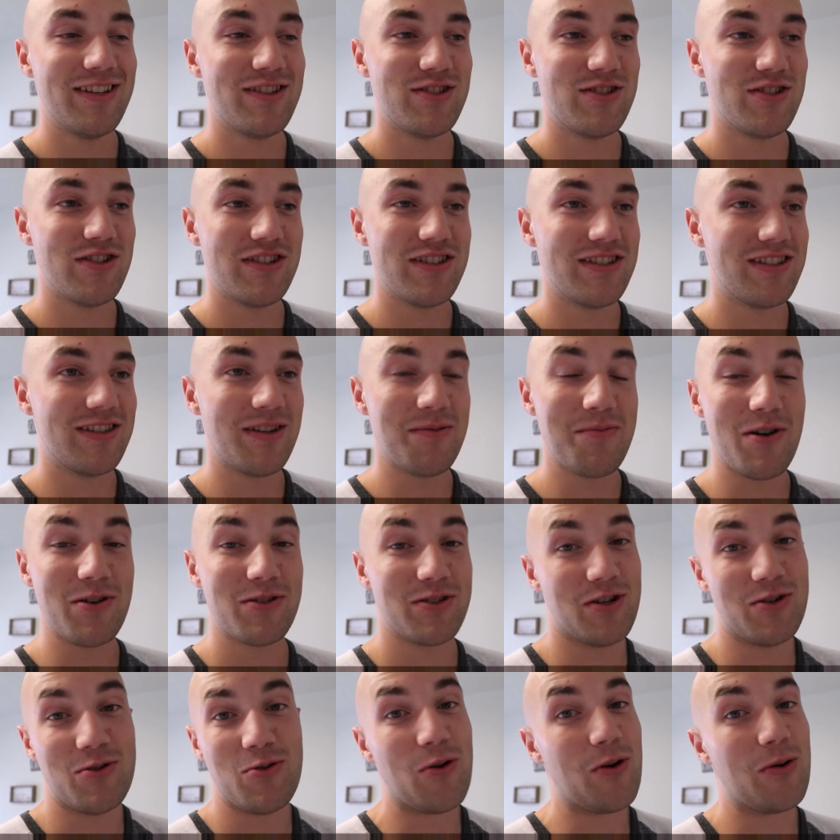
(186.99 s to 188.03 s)
it's just the
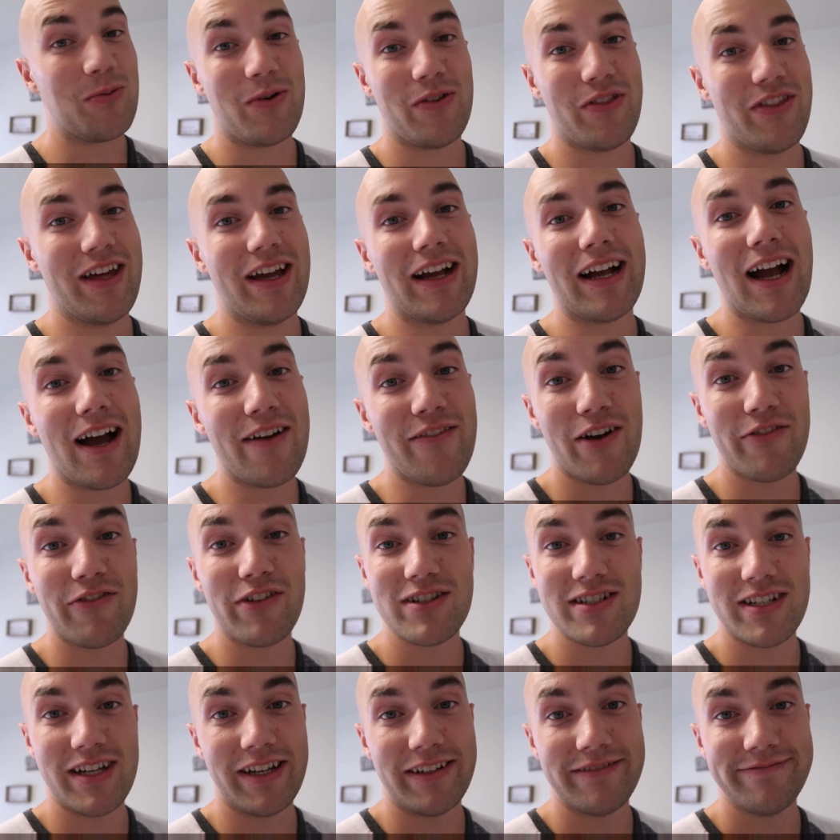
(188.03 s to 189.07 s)
most adorable thing I've
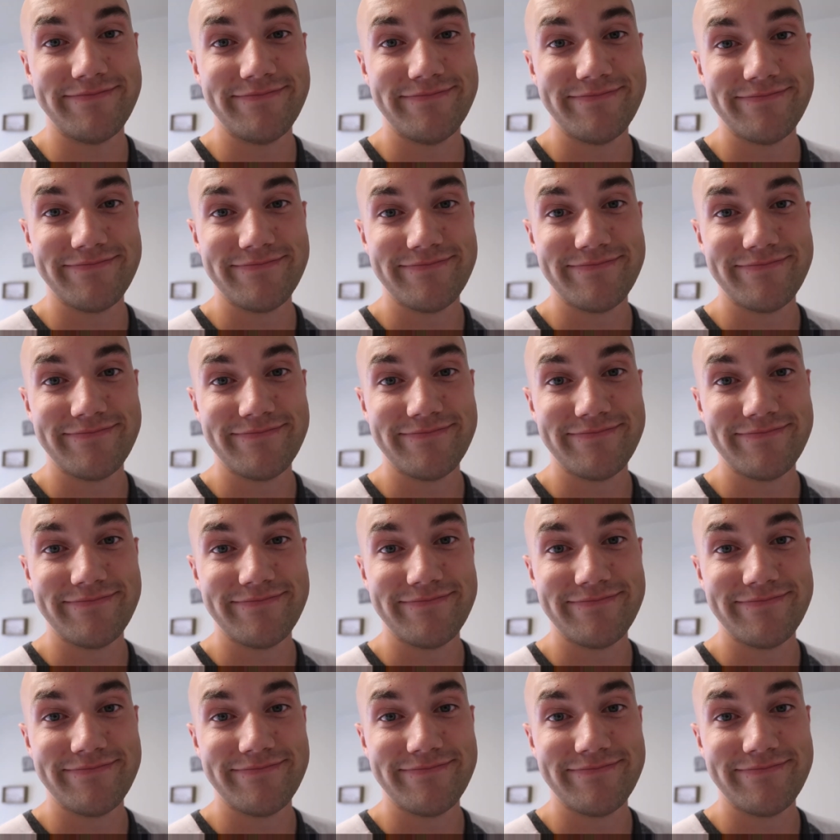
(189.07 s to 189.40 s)
ever seen.